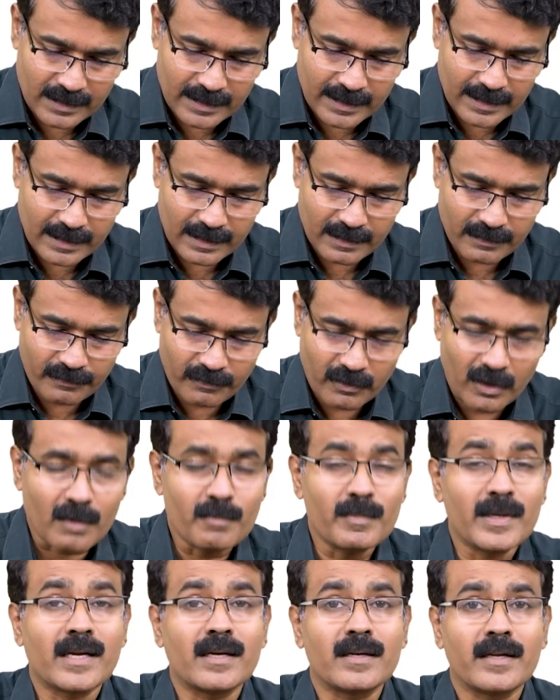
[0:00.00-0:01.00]
they are
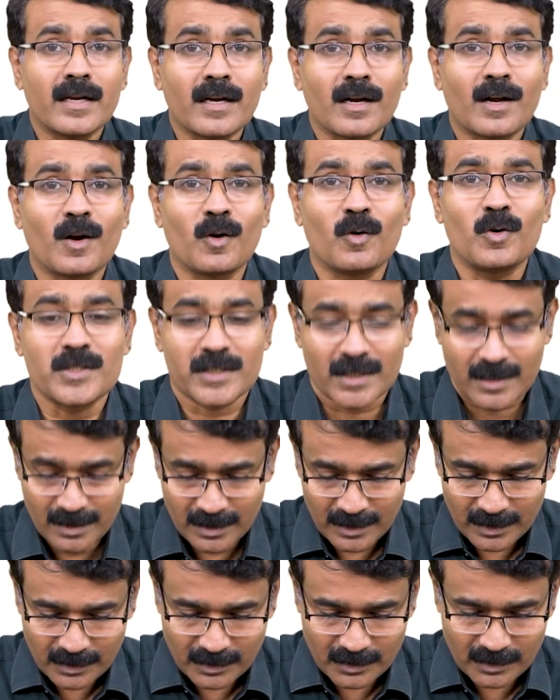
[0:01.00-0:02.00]
forming an enclosure
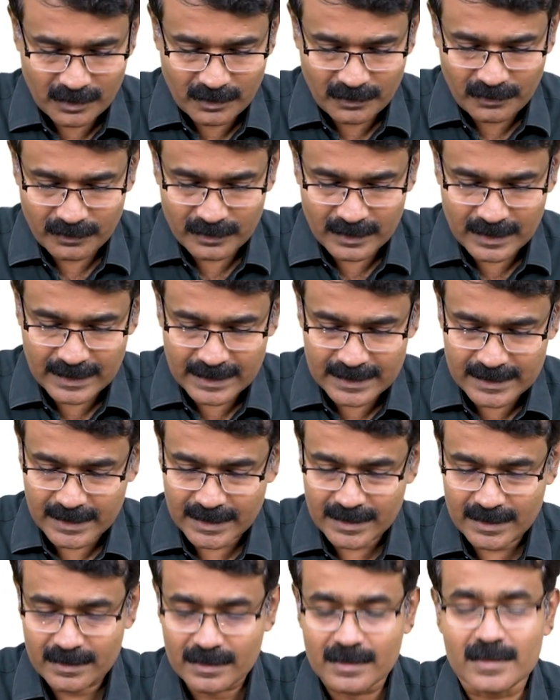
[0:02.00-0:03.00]
of these
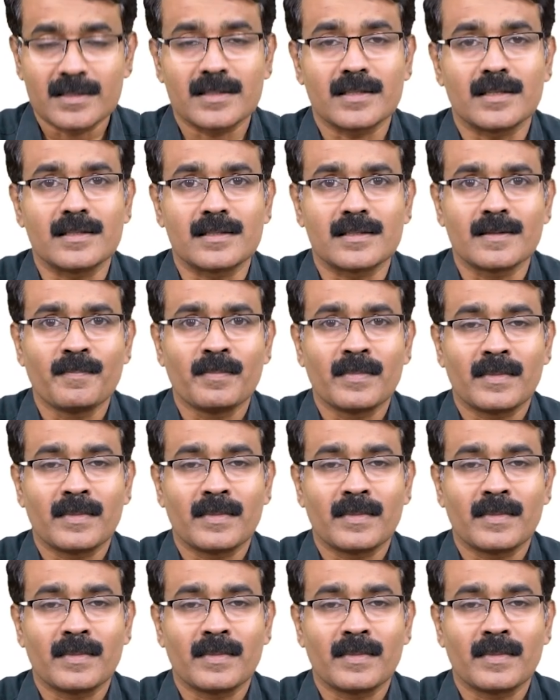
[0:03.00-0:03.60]
central cells